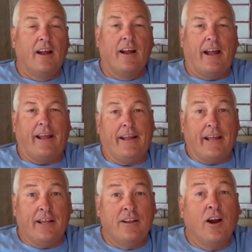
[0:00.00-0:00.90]
Hey
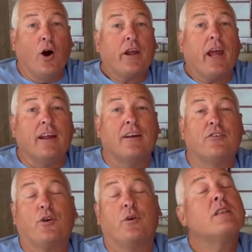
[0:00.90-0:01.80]
again. Okay,
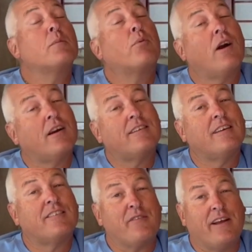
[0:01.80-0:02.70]
so in the
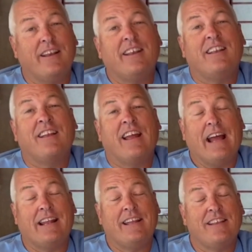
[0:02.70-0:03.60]
process of editing
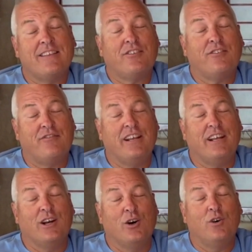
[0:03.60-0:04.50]
this
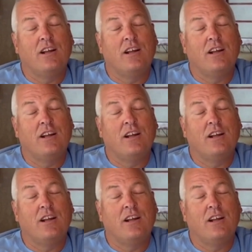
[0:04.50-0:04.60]
video,